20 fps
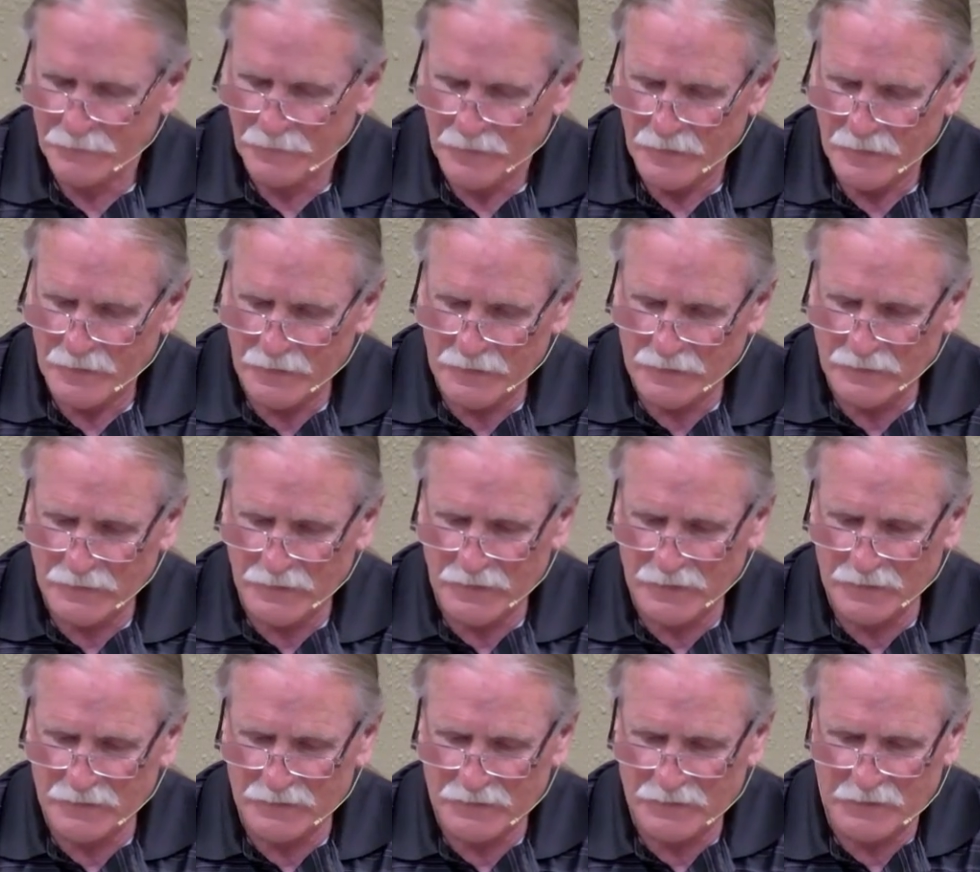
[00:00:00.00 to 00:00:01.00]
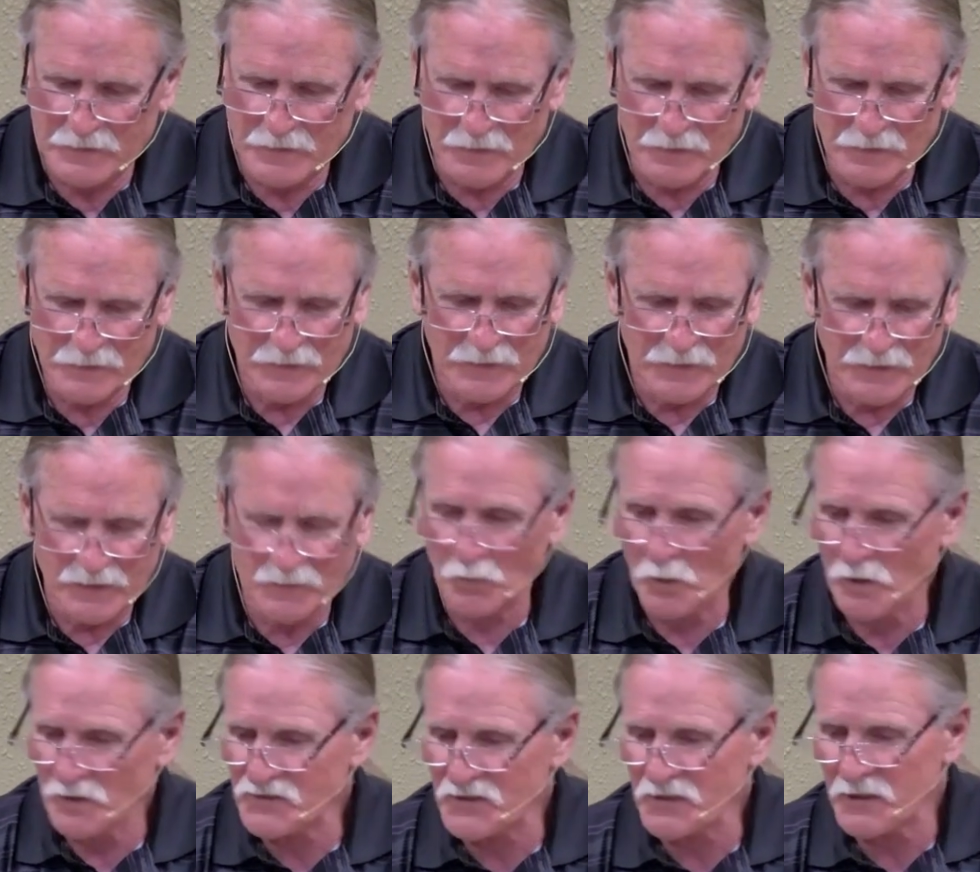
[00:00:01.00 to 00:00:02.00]
And, and, uh, and
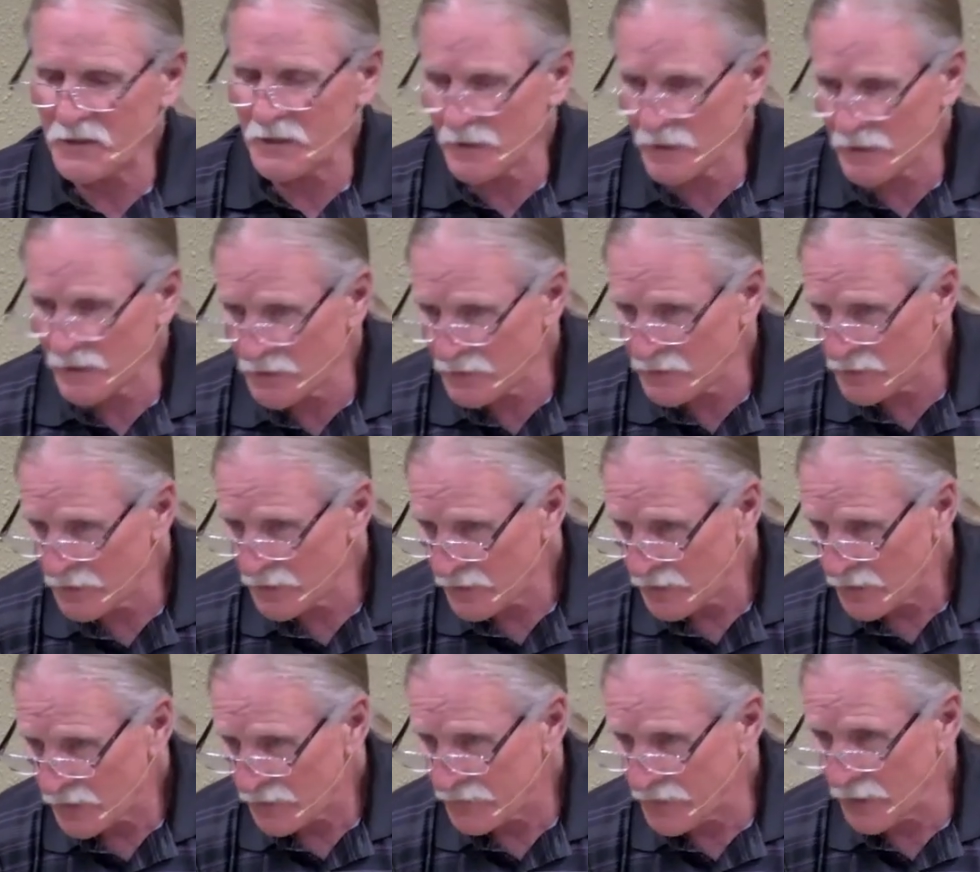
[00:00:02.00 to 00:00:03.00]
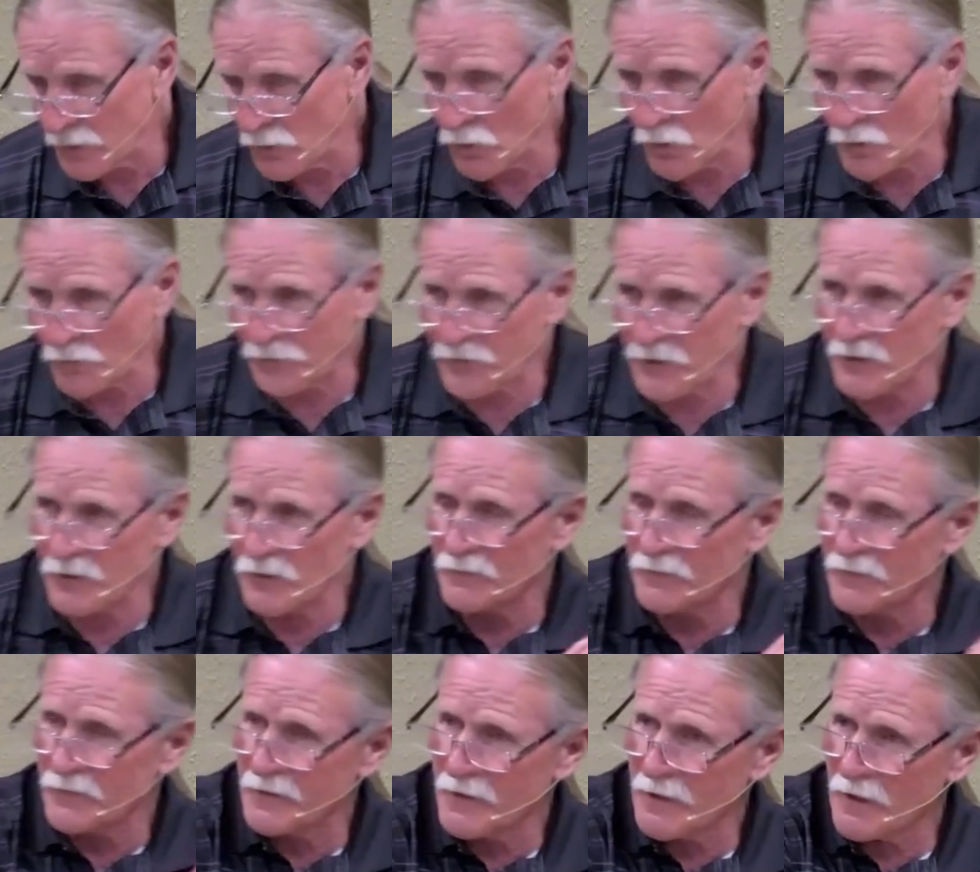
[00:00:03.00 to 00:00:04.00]
once again, that whole thing over
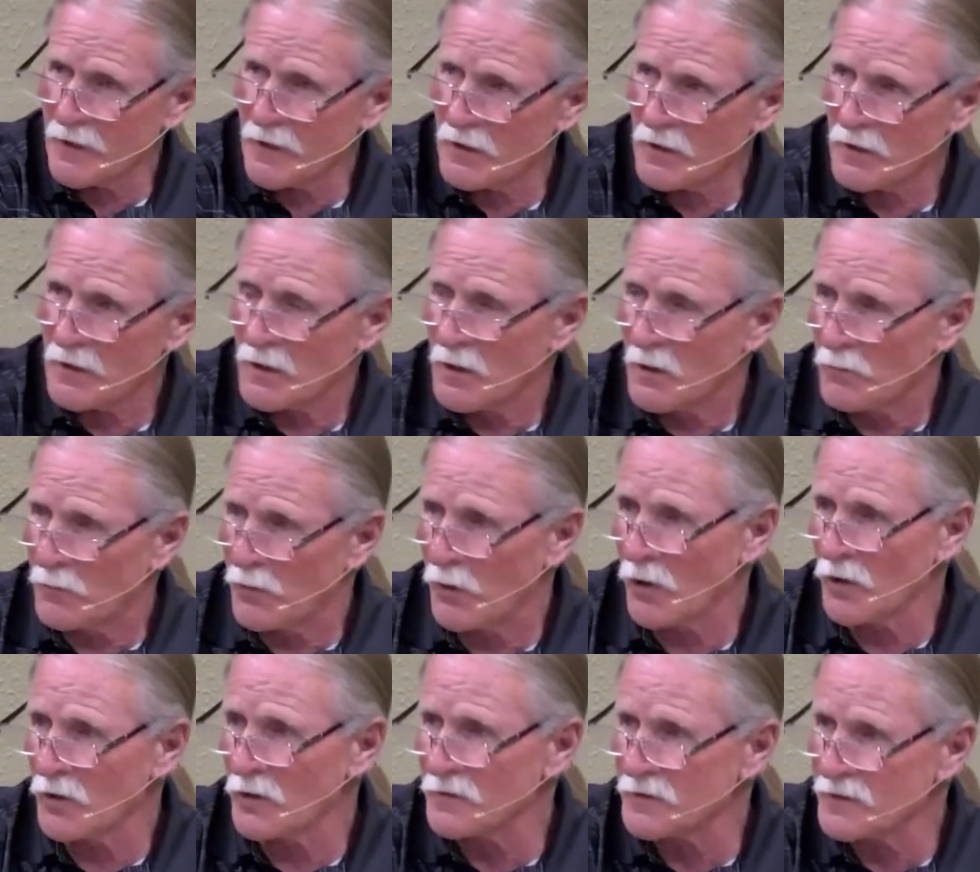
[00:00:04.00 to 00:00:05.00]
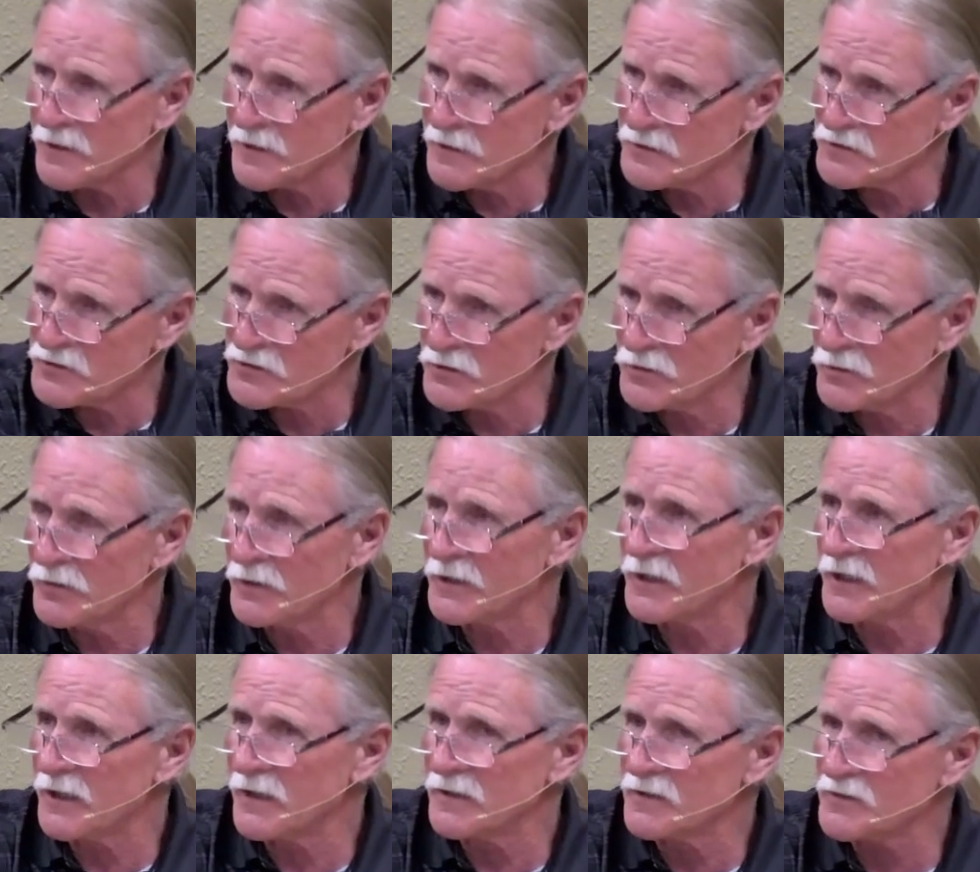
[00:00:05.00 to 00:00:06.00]
there, part of the issue
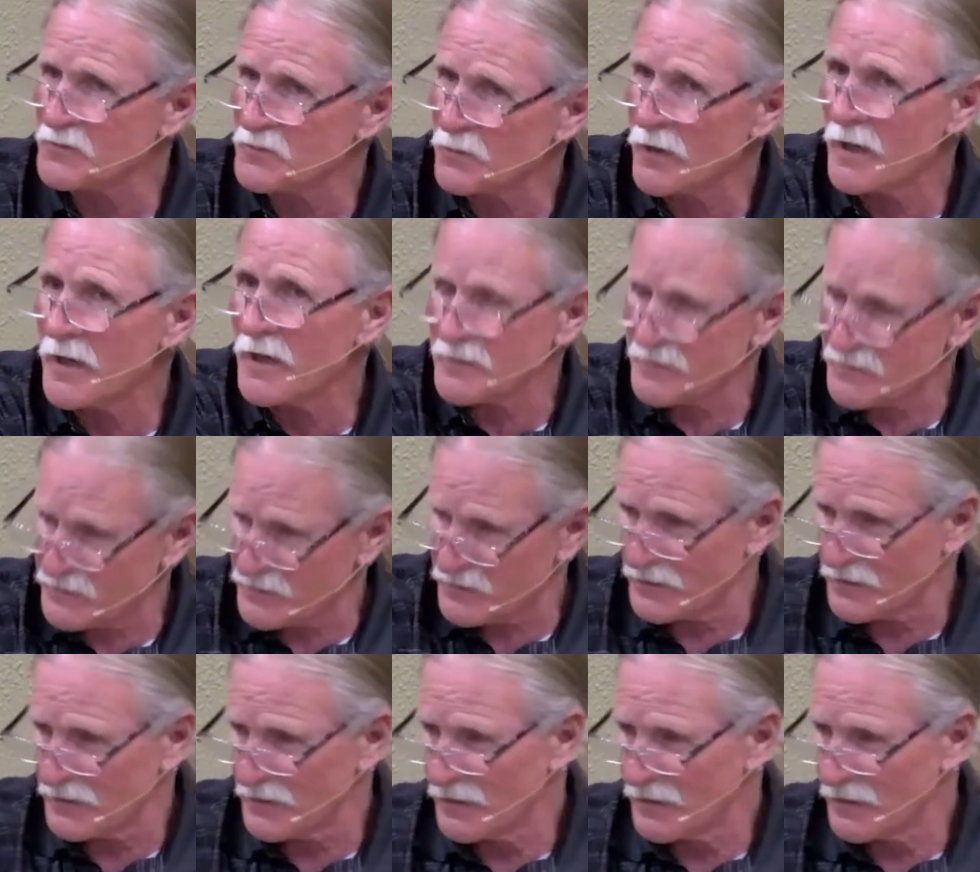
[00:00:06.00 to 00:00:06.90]
again is race.